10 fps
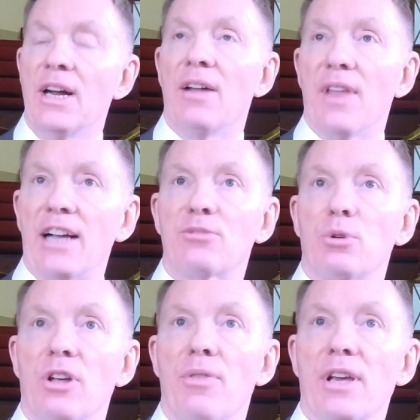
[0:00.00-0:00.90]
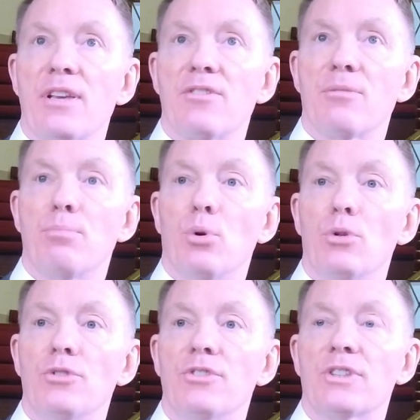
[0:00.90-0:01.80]
And that's what I think is
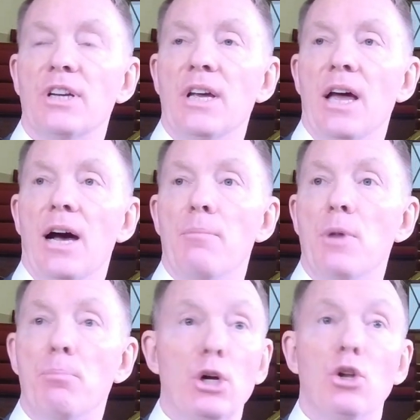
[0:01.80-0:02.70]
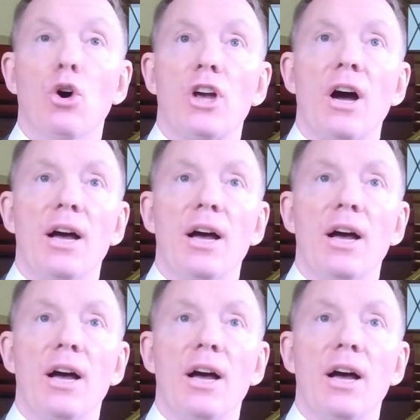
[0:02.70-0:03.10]
important. But look,